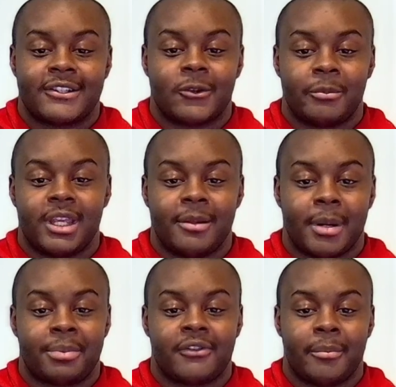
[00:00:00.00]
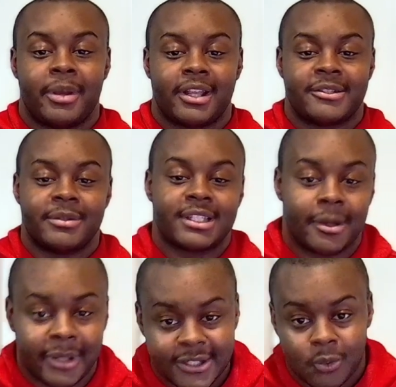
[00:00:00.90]
So my profile pic is me
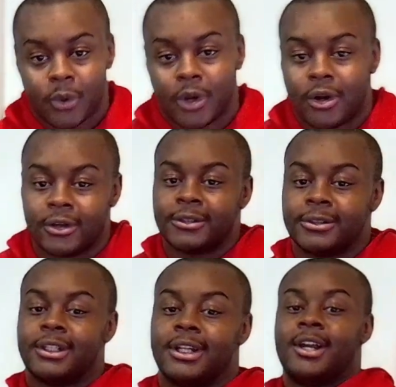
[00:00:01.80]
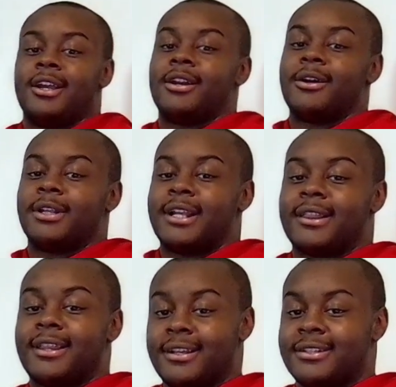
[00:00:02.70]
standing up against the wall, like
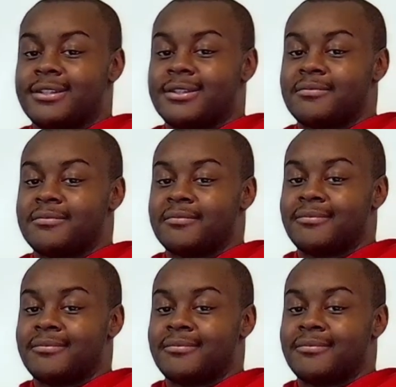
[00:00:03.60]
this.